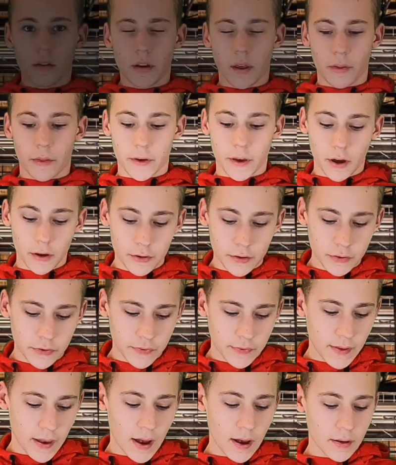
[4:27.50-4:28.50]
Now the gun does
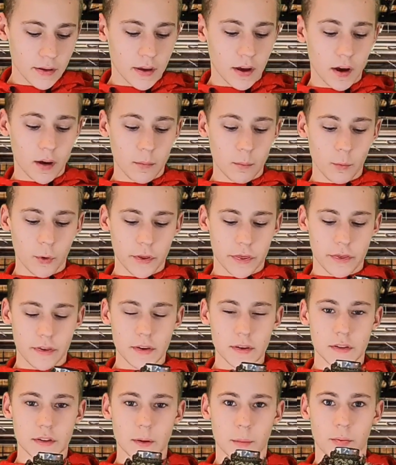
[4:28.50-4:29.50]
not come with
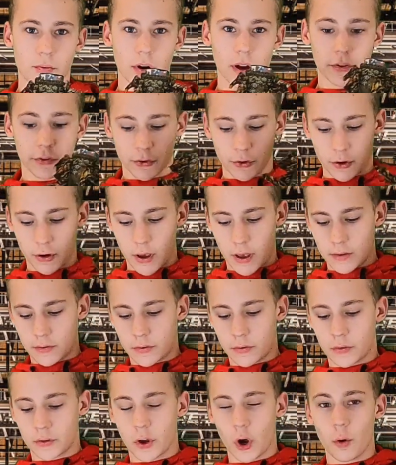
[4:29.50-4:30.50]
the suppressor and
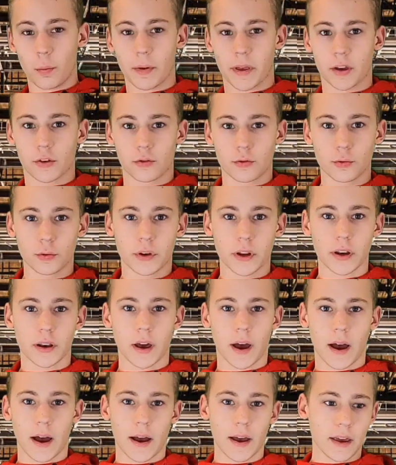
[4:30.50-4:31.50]
scope included.
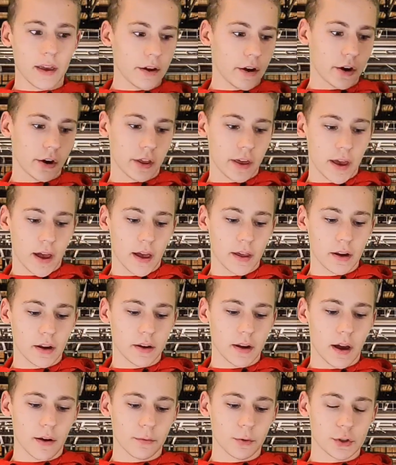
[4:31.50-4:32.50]
I already had a
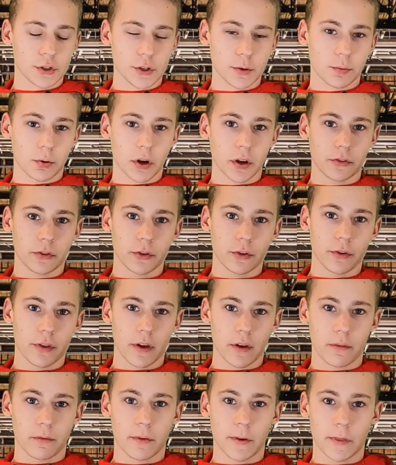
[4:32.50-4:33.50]
Novritsch suppressor
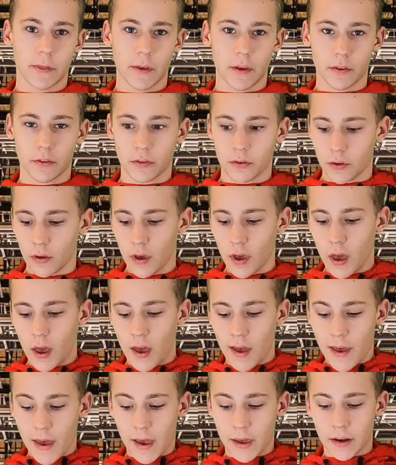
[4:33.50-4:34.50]
that fit this,
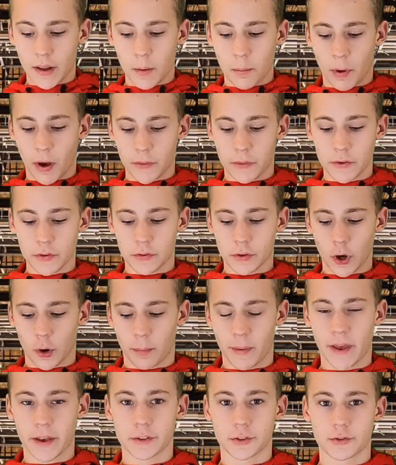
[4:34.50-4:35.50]
and I bought the
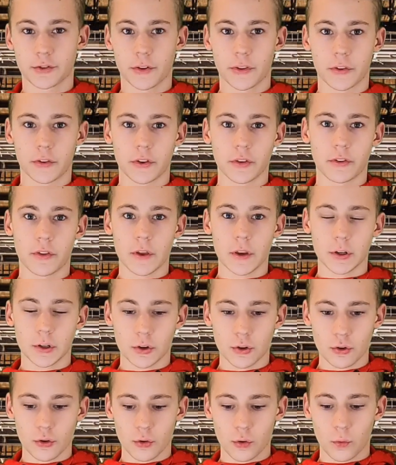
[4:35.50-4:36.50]
scope extra. This is the
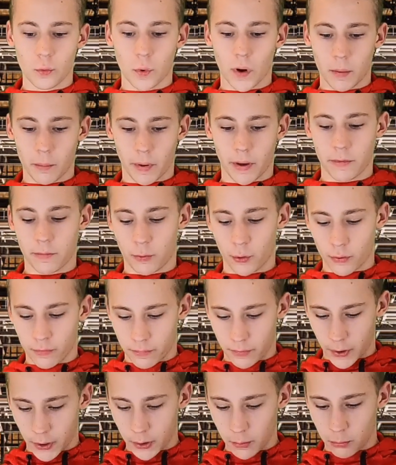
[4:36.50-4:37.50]
new 1x4
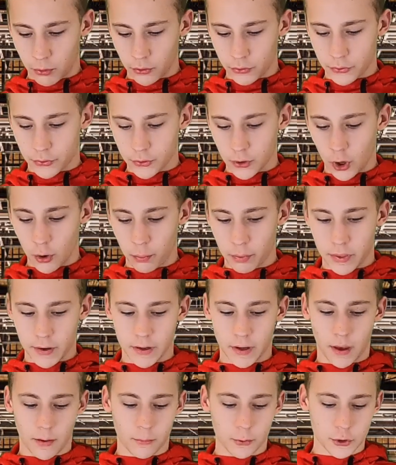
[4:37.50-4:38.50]
variable scope that
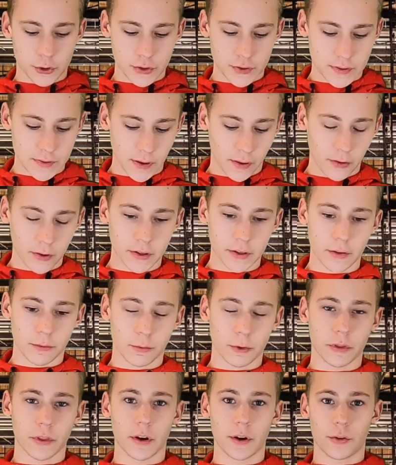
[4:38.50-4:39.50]
Novritsch is selling,
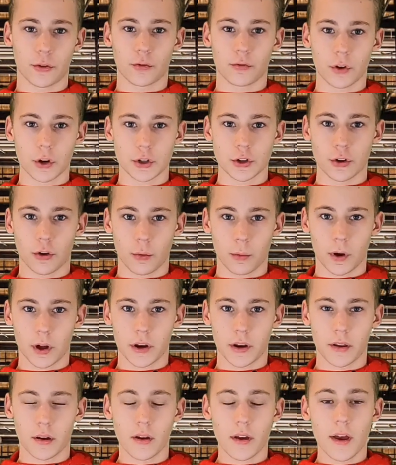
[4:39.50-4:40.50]
different than his original
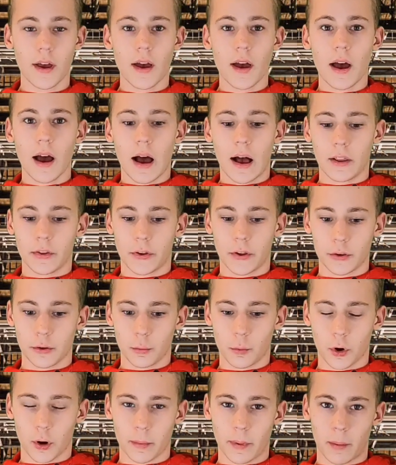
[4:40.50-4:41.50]
one. I'll tell you
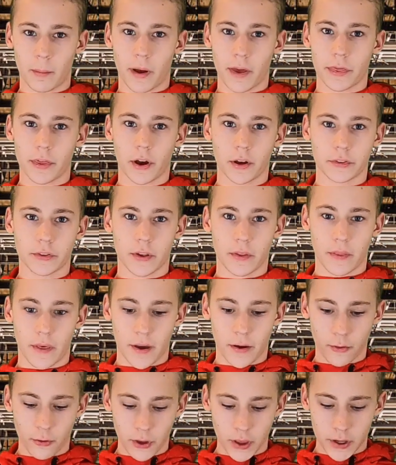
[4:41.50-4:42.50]
more about my thoughts on
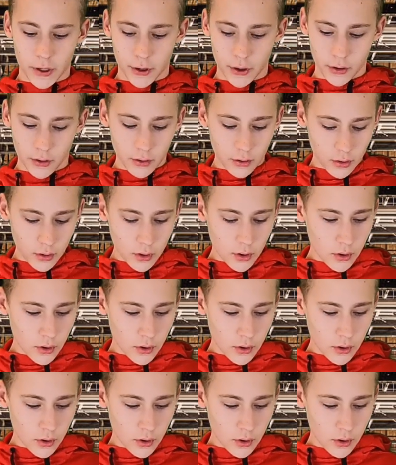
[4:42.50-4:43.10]
that later.